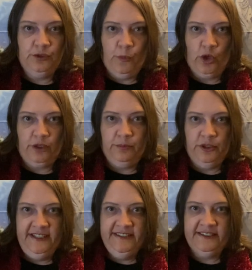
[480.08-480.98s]
to modern
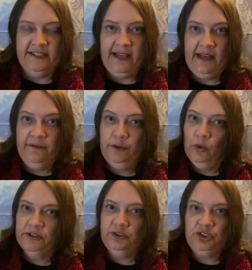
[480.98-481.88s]
policing. And if you
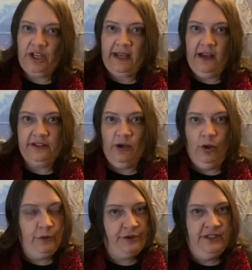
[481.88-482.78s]
want to check out the
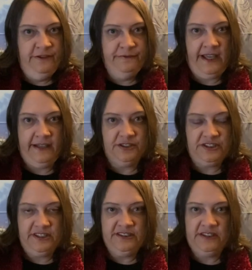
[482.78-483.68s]
whole thief taker
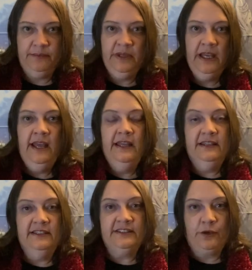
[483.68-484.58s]
system,
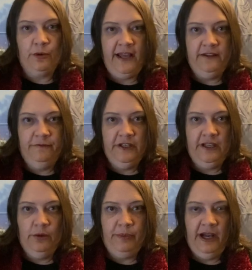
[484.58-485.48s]
there's a great
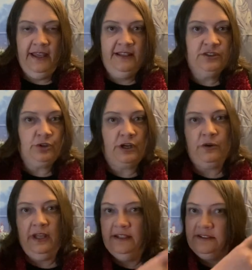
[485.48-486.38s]
video by Extra
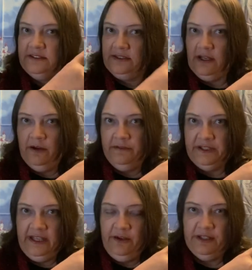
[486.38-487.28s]
Credits over
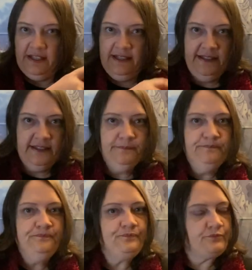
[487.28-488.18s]
there in the link,
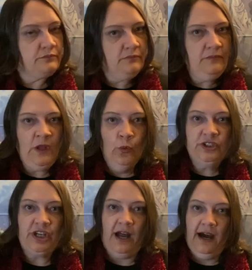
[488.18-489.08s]

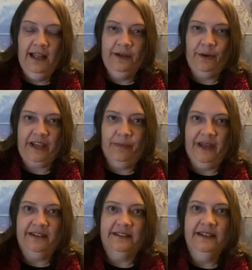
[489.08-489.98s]
which I highly
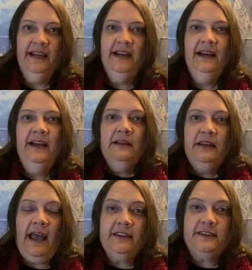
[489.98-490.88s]
recommend.
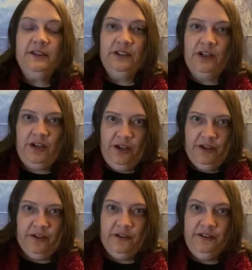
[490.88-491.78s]
Katherine
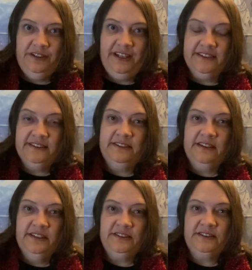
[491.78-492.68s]
Kerr does
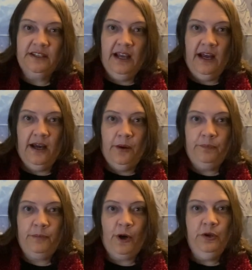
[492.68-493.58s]
this uh,
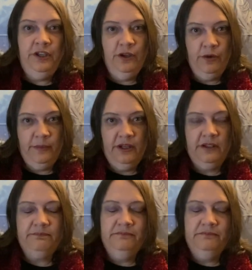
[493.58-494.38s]
procurement. Uh,